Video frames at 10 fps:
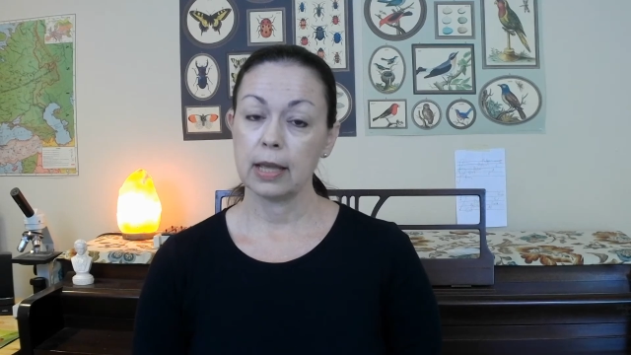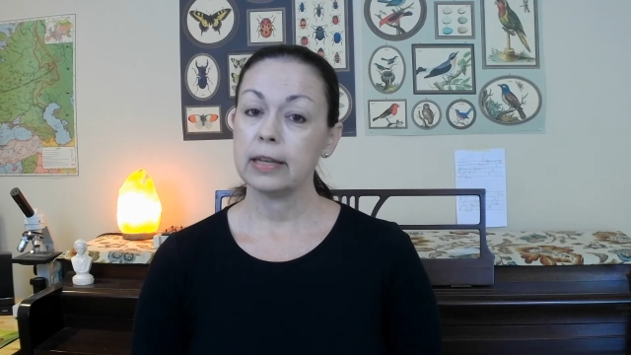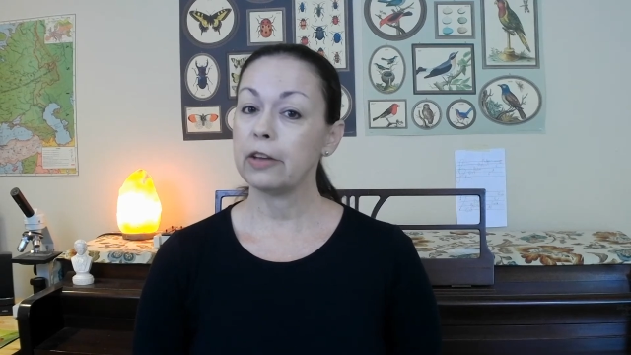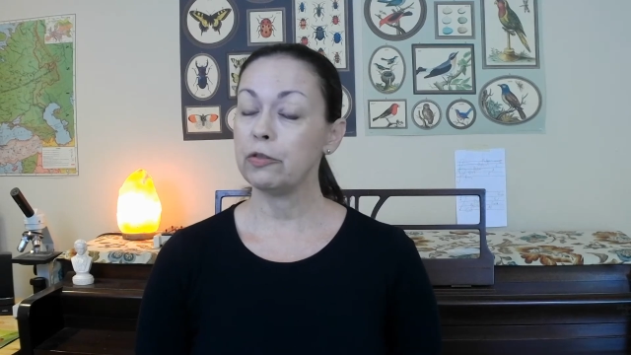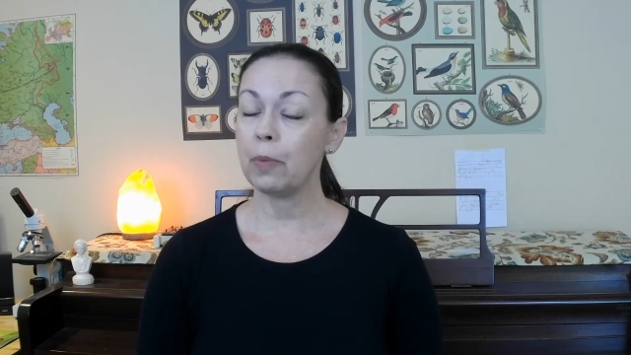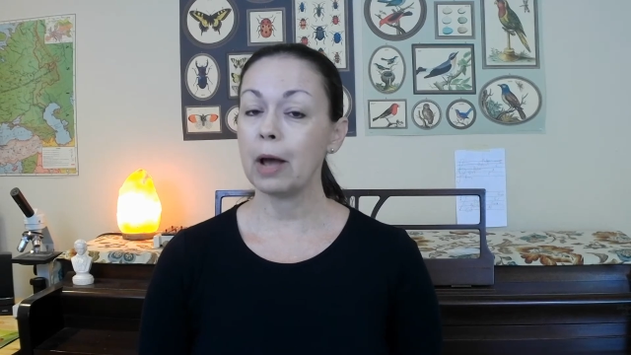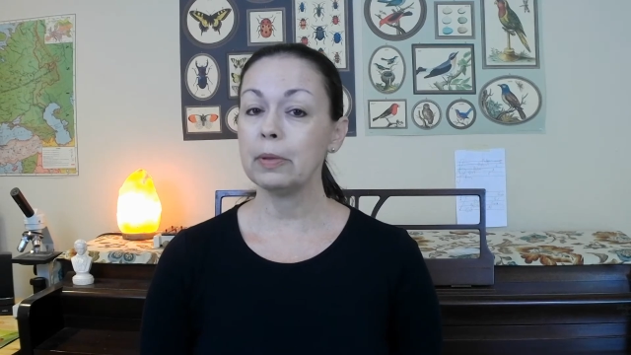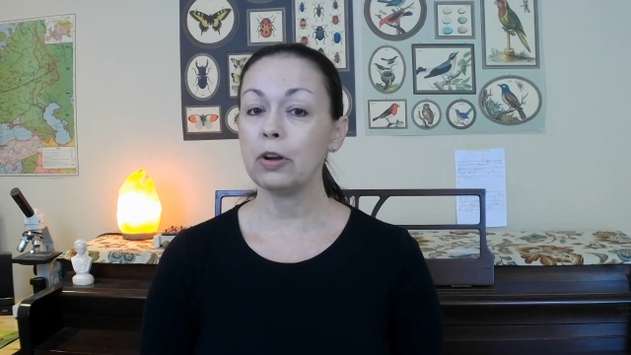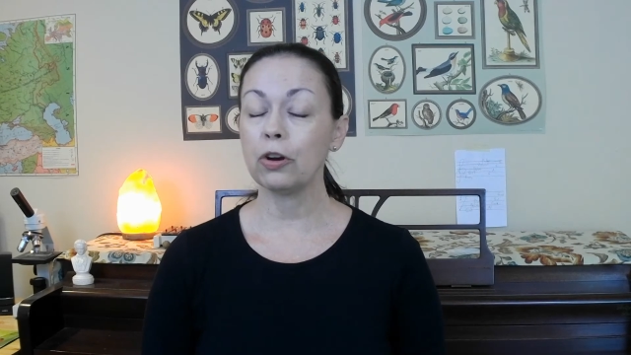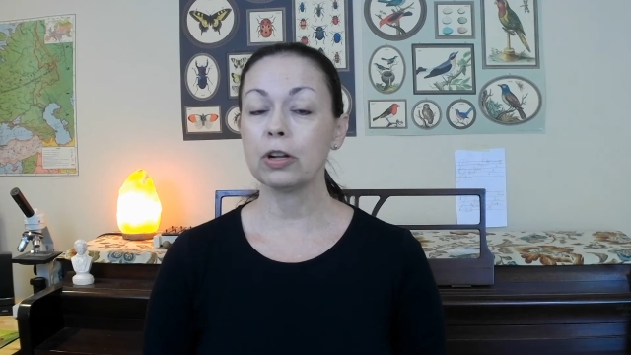Now you've
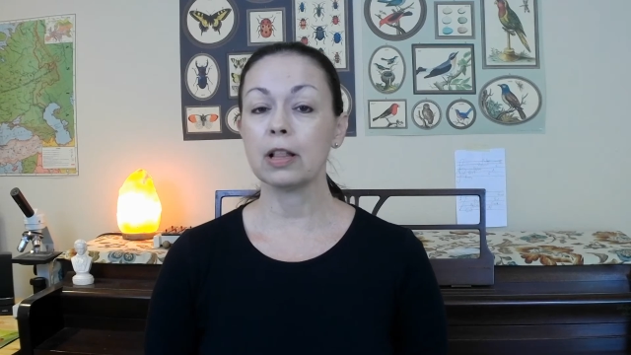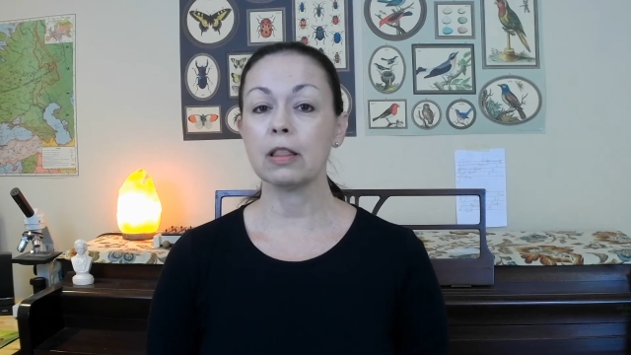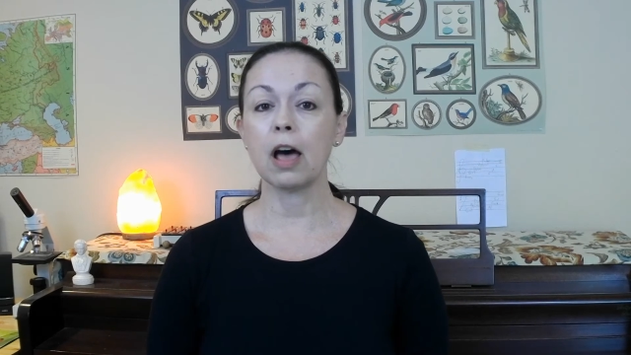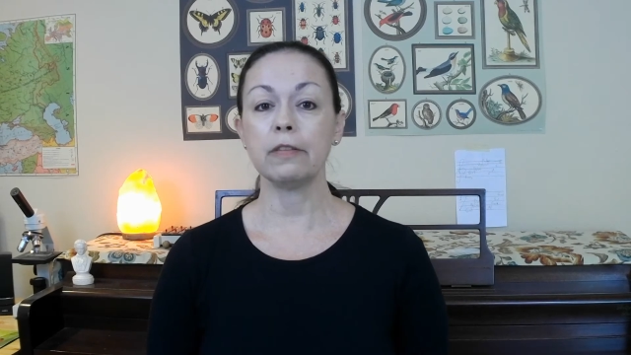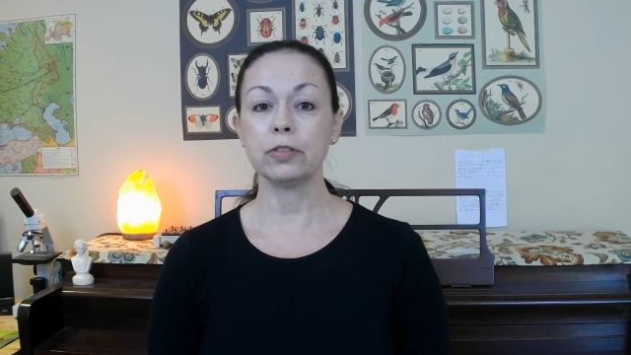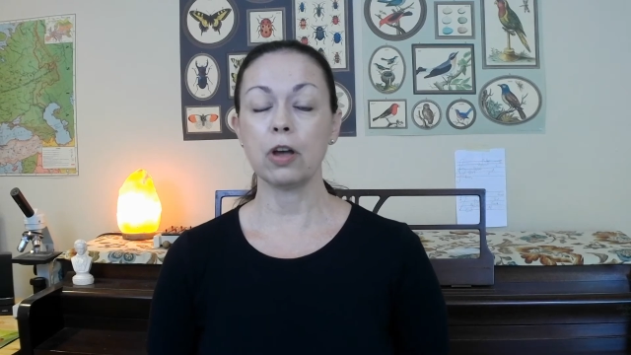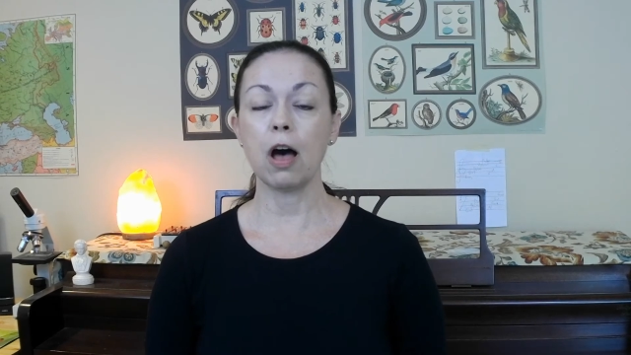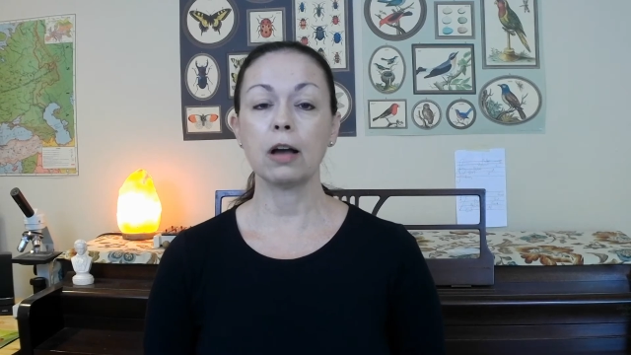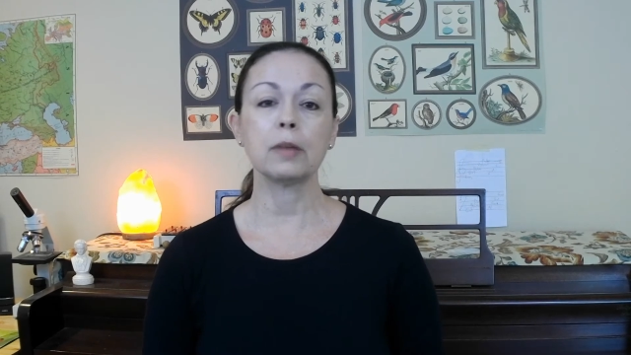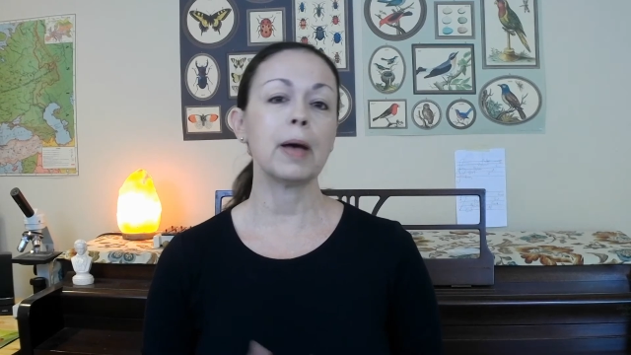probably heard a lot of
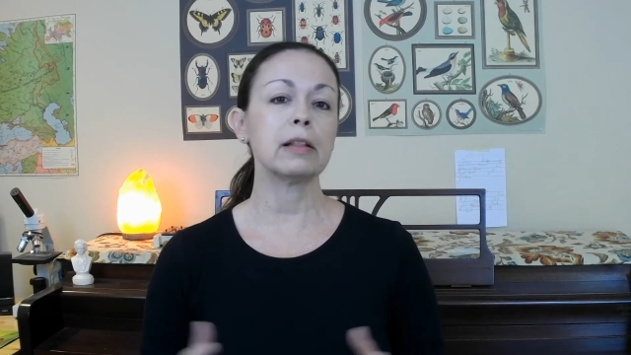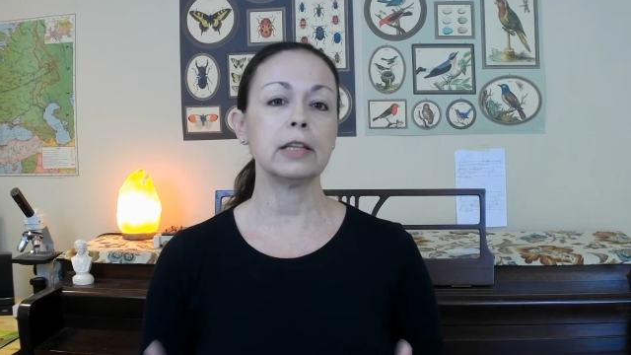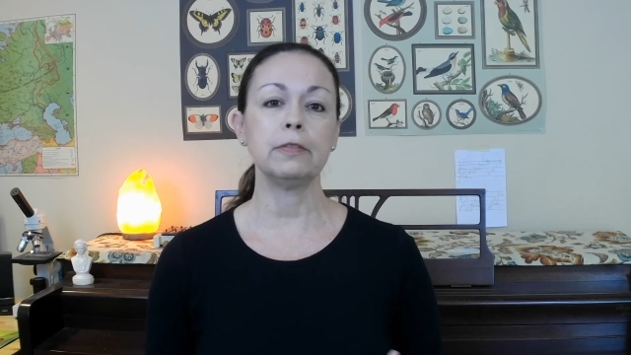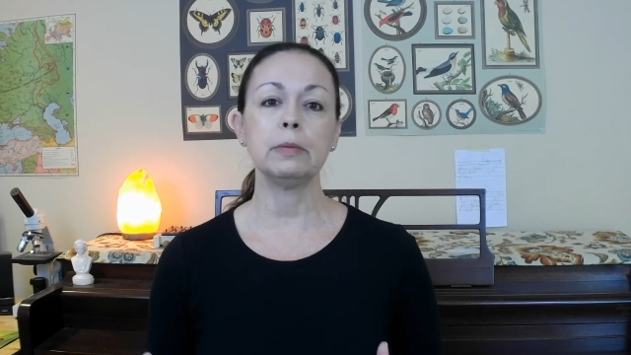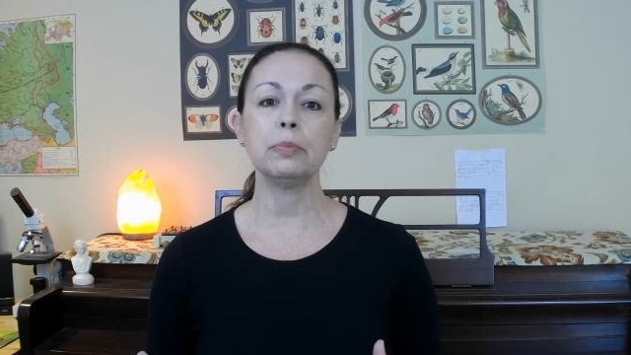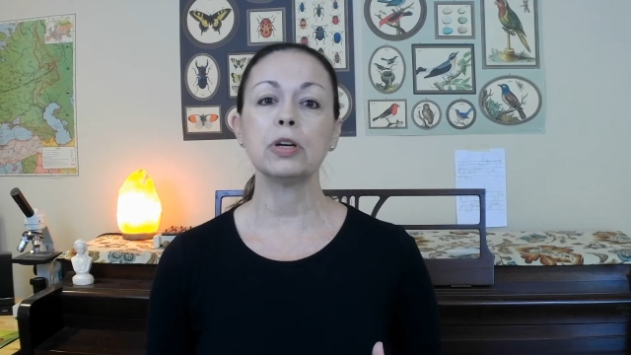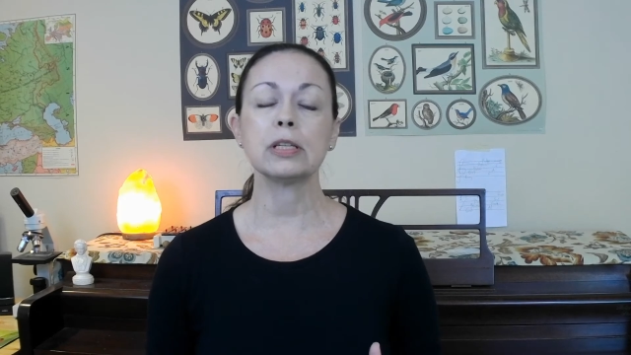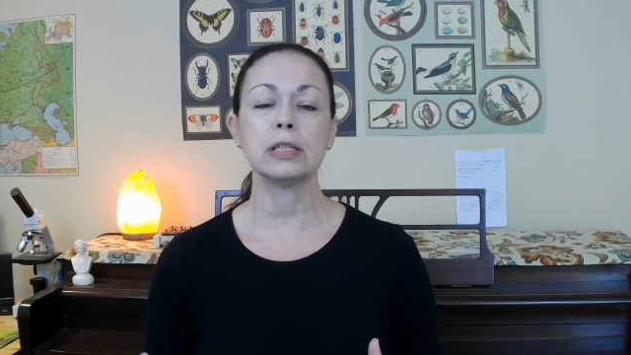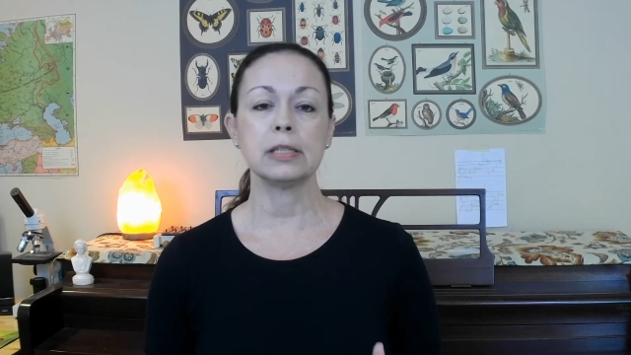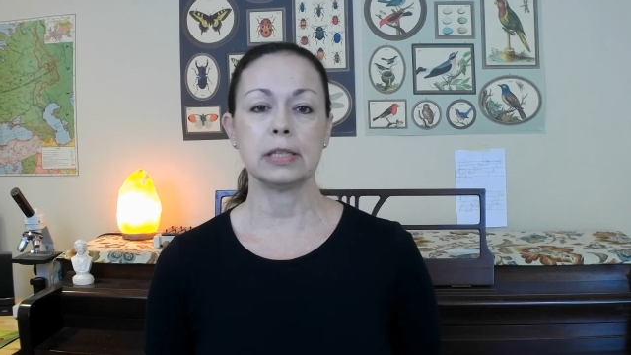talk about living
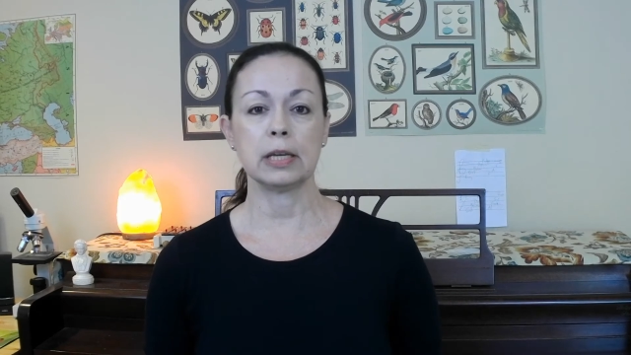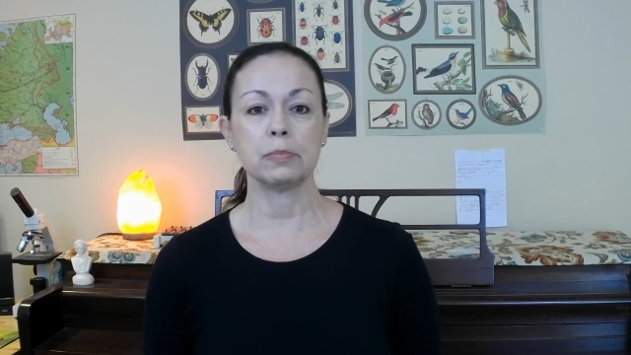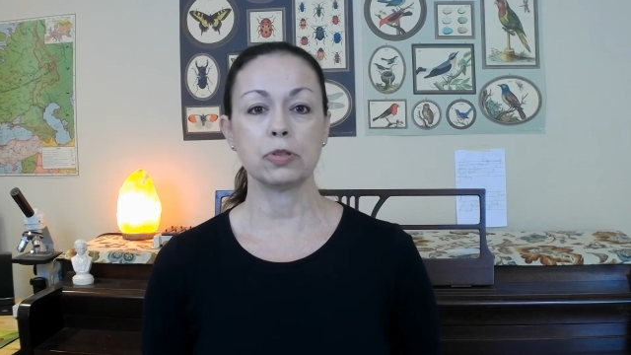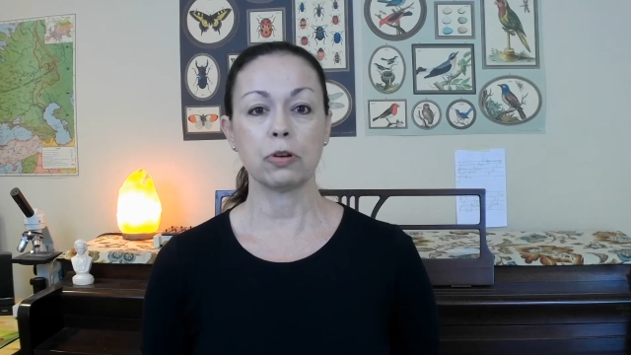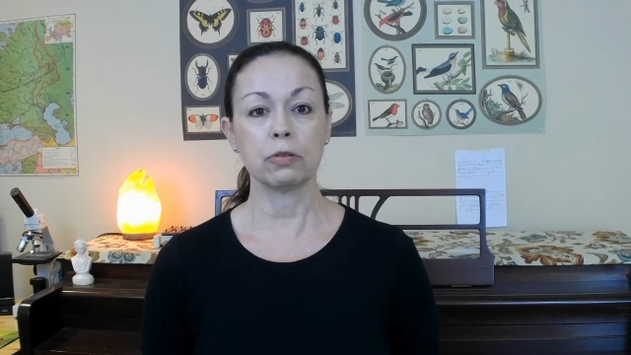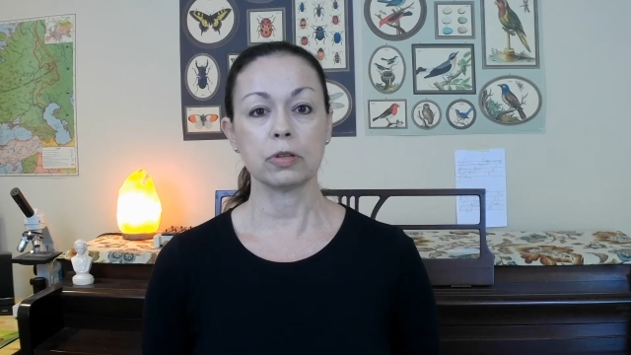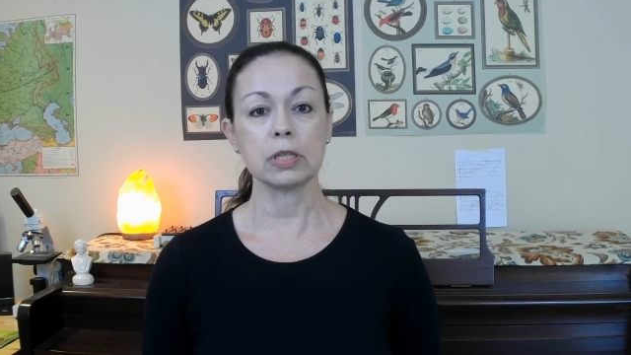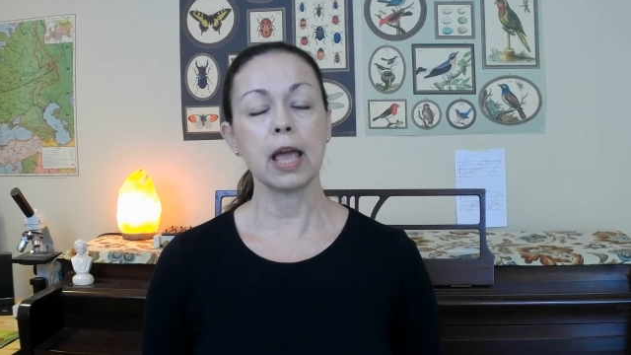books in CM circles,